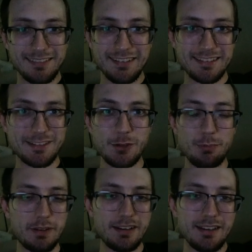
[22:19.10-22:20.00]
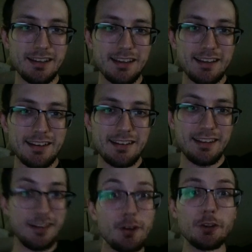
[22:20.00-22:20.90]
it's stupid,
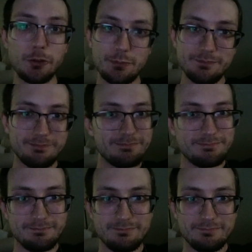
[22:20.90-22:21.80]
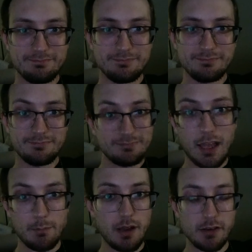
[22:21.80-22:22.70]
an igloo.
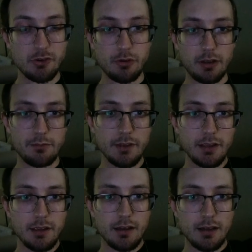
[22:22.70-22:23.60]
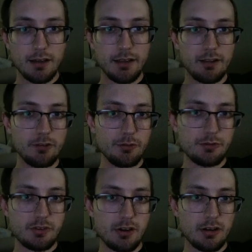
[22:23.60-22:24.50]
I'm not joking.
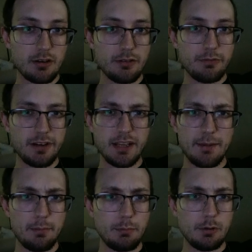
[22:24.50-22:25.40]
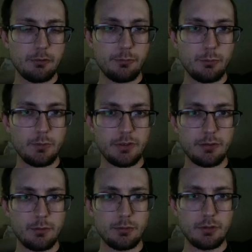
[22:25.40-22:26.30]
Igloos are very capable
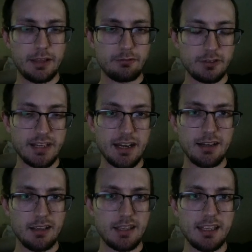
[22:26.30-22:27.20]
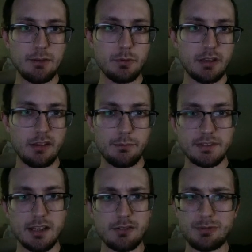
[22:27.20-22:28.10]
of retaining heat within
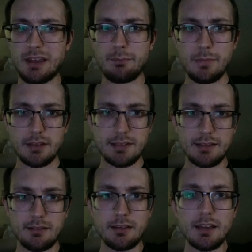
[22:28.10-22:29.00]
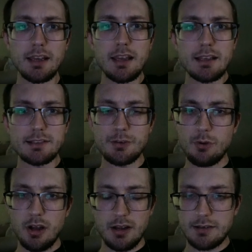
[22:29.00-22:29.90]
themselves without melting.
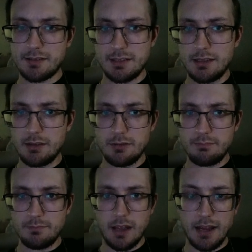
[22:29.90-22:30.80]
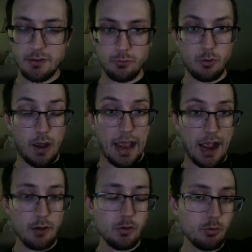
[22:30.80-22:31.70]
So honestly, I don't know
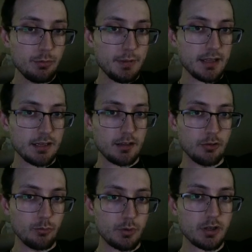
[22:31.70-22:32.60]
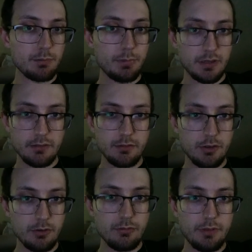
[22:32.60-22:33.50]
how you would make an igloo work, but
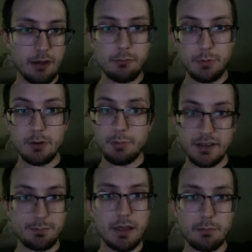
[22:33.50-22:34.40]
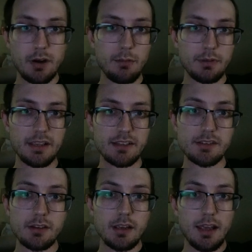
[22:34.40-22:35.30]
that would be your best bet probably,
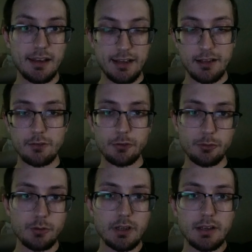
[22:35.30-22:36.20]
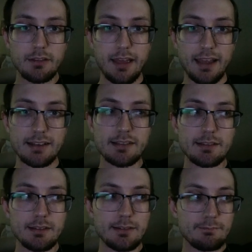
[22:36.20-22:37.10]
is an igloo that
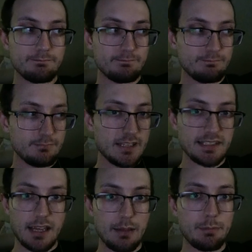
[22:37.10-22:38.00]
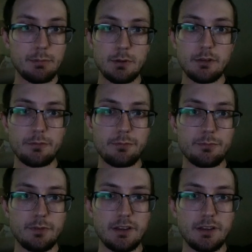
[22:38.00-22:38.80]
is capable of